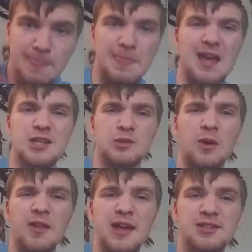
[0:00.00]
I had to
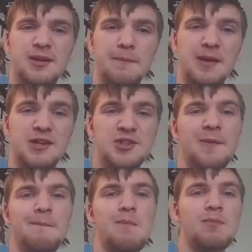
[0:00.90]
swallow that son of a bitch.
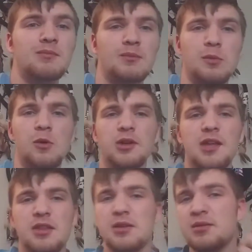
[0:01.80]
Well,
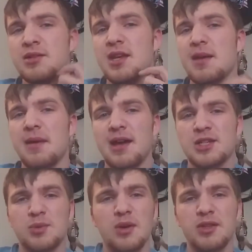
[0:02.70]
not the dip. I had to
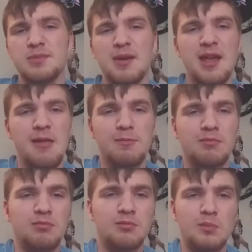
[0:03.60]
swallow the spit.
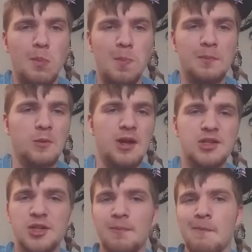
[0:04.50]

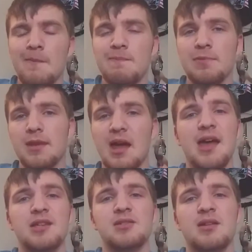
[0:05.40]
Which,
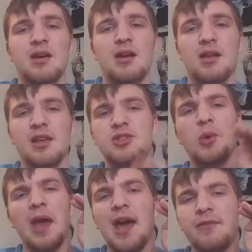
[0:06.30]
guys, unless you
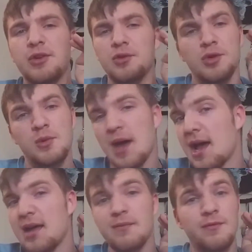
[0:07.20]
have to, do
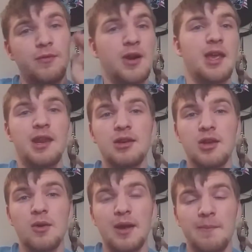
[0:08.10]
not freaking
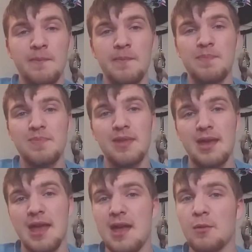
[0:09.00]
do it.
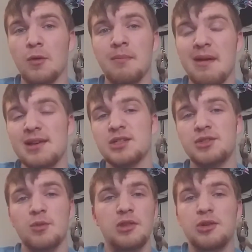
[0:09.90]
It will mess
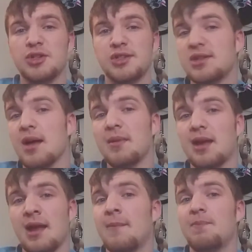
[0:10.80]
with your stomach,
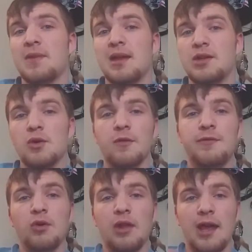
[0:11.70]
and you'll
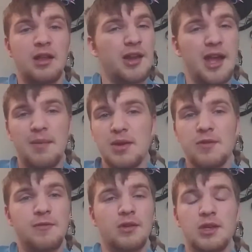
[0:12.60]
feel like clammy.
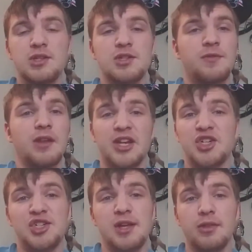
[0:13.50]
You just feel like
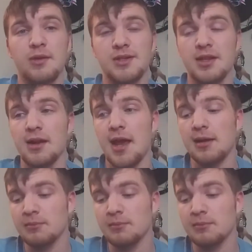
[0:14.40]
shit the rest of the day.